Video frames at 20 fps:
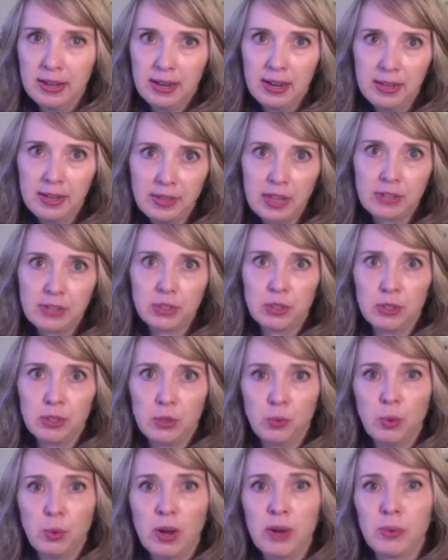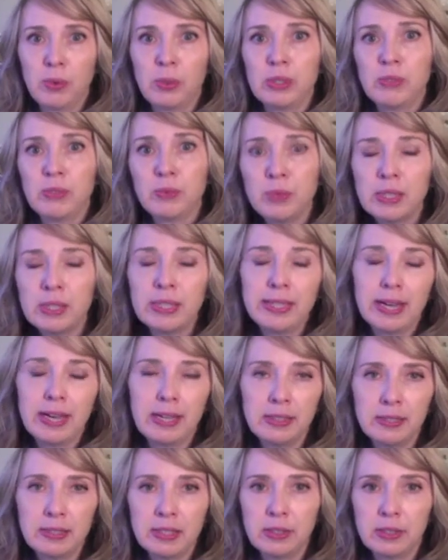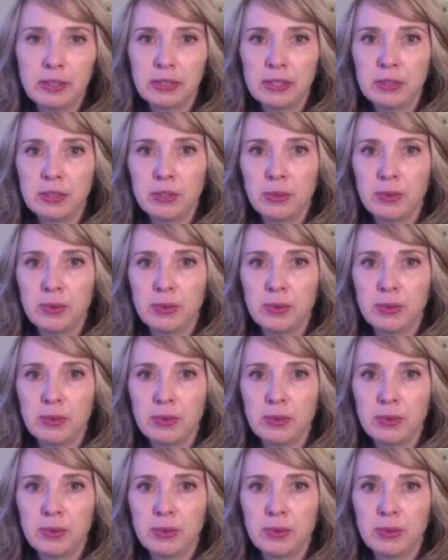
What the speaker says: And that's what you would really ideally do